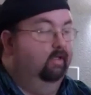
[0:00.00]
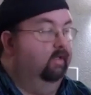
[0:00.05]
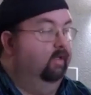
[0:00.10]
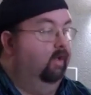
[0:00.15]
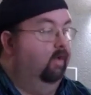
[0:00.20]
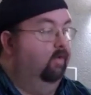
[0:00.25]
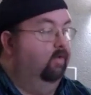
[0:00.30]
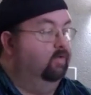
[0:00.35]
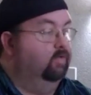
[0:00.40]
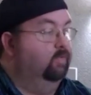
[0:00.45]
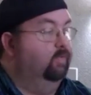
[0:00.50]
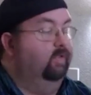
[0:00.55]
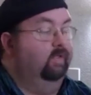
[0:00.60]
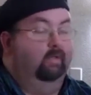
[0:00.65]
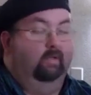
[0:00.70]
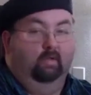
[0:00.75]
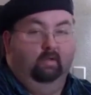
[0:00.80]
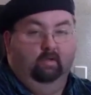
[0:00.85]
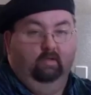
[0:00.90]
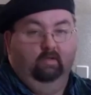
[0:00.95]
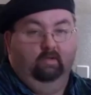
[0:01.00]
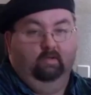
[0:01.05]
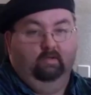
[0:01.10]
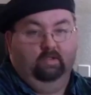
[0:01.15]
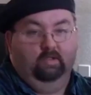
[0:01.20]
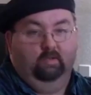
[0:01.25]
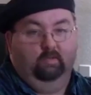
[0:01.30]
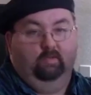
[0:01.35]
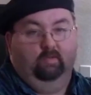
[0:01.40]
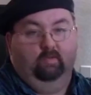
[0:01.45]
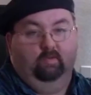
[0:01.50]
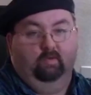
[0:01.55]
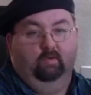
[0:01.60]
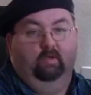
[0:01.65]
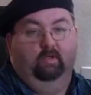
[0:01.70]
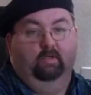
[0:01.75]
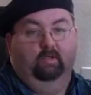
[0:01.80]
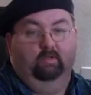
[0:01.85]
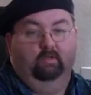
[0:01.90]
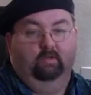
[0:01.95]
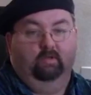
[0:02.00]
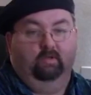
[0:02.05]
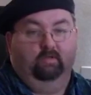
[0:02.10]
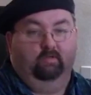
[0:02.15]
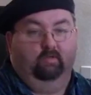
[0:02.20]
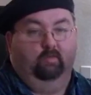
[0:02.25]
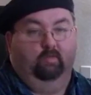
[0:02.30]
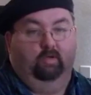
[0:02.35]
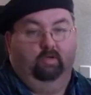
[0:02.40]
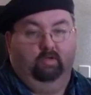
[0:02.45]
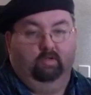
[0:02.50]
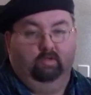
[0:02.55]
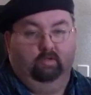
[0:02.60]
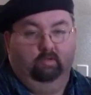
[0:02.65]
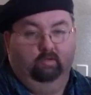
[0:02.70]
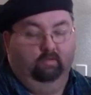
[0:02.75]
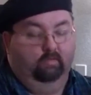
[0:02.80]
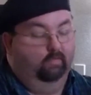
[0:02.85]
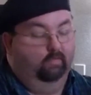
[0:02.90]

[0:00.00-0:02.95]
goes beyond simple cranial deformation.